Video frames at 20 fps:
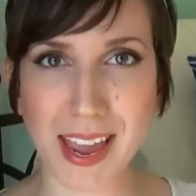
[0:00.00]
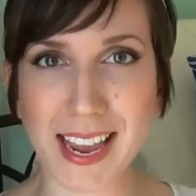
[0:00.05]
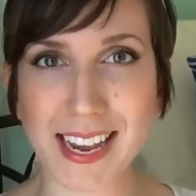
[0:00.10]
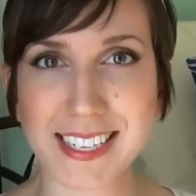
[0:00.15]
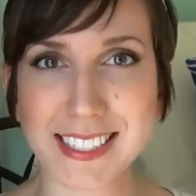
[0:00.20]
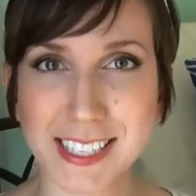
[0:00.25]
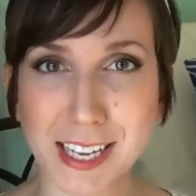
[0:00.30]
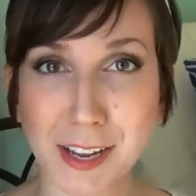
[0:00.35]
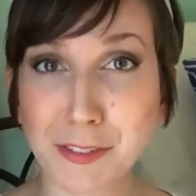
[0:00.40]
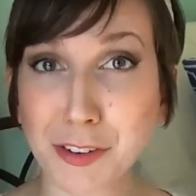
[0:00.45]

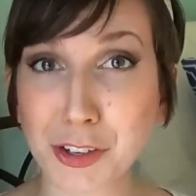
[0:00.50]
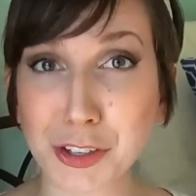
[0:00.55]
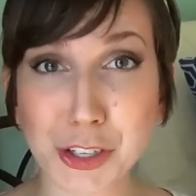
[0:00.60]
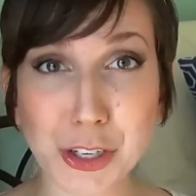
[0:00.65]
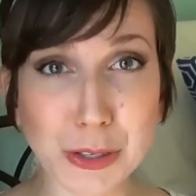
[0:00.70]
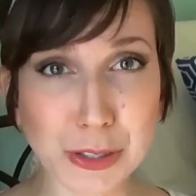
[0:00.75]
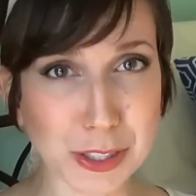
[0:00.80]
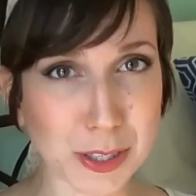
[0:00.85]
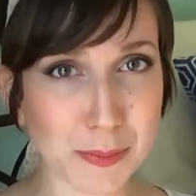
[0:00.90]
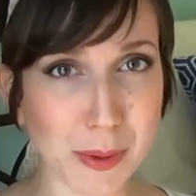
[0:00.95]
And if you're
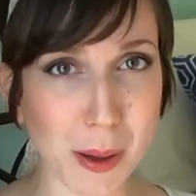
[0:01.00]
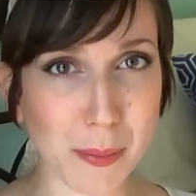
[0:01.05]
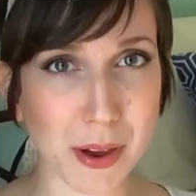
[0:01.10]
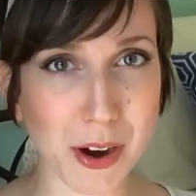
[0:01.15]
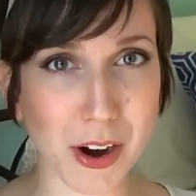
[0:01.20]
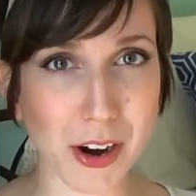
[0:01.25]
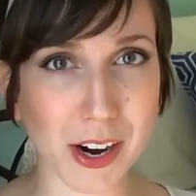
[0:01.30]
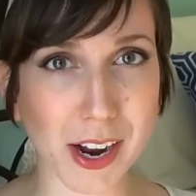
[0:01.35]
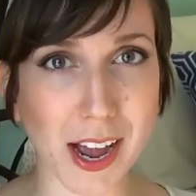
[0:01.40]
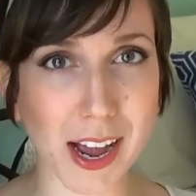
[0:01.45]
new to the Mommy
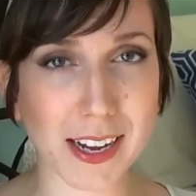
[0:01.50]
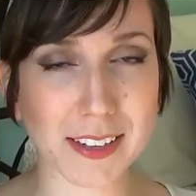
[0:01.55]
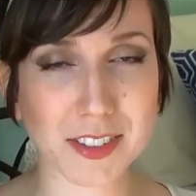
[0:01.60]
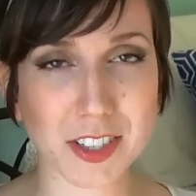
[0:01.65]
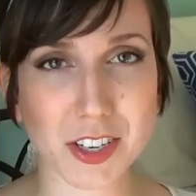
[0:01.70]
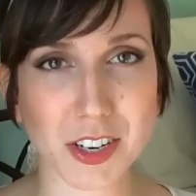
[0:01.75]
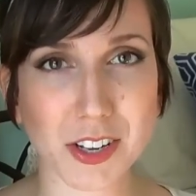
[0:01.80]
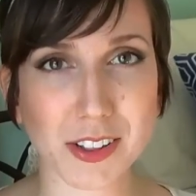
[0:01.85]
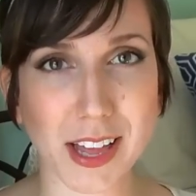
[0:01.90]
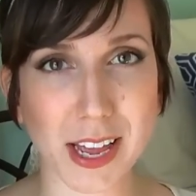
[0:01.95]
Archives
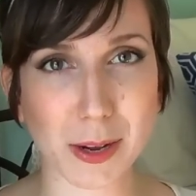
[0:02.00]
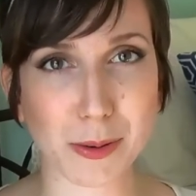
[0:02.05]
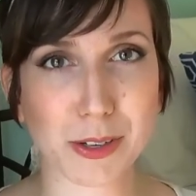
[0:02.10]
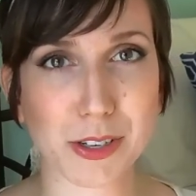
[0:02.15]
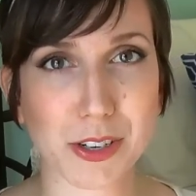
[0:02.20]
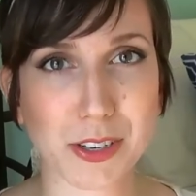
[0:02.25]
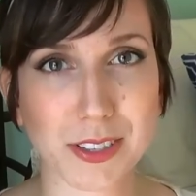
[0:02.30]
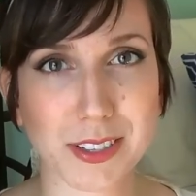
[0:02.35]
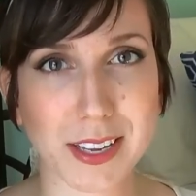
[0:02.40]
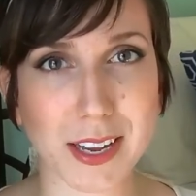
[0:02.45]
and you like what
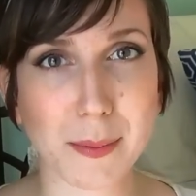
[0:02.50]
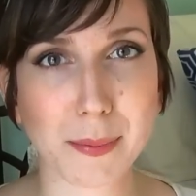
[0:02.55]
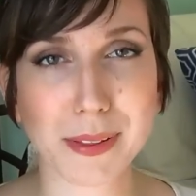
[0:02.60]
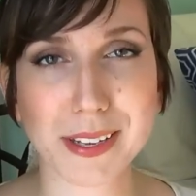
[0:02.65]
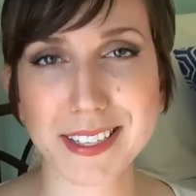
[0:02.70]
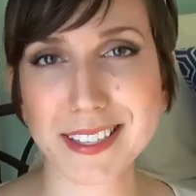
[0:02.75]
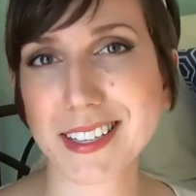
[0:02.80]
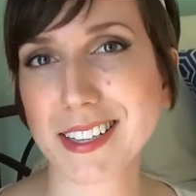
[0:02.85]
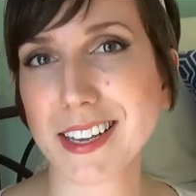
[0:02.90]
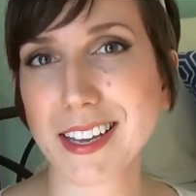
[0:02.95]
you see,
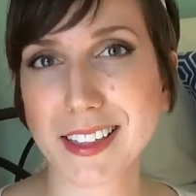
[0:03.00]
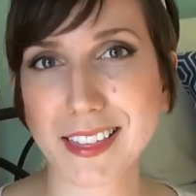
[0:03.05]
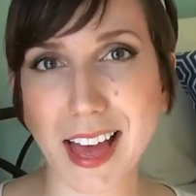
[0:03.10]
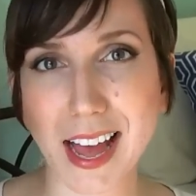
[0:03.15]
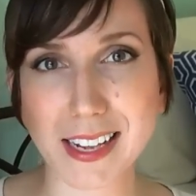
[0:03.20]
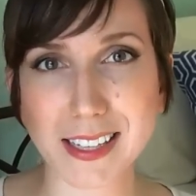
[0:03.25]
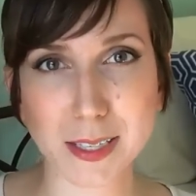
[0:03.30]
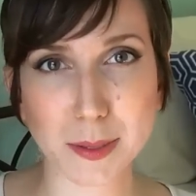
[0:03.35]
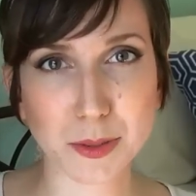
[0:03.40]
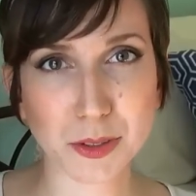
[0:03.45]
please click
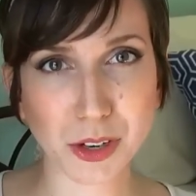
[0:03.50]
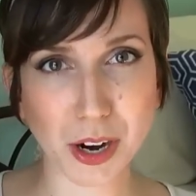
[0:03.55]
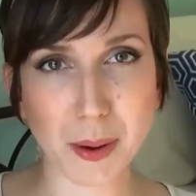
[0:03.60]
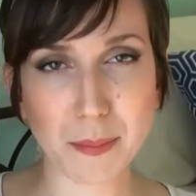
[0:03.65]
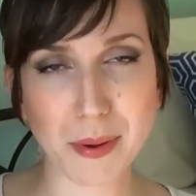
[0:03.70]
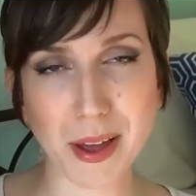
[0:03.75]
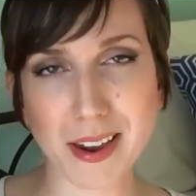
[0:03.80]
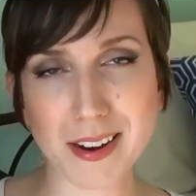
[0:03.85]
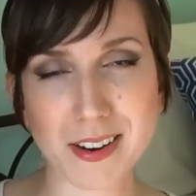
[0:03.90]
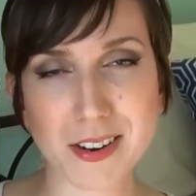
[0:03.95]
that subscribe
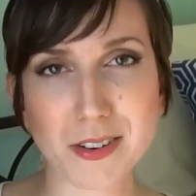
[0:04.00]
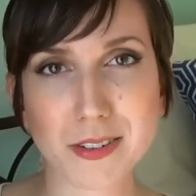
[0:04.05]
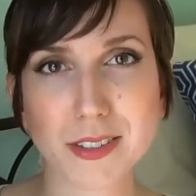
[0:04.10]
button.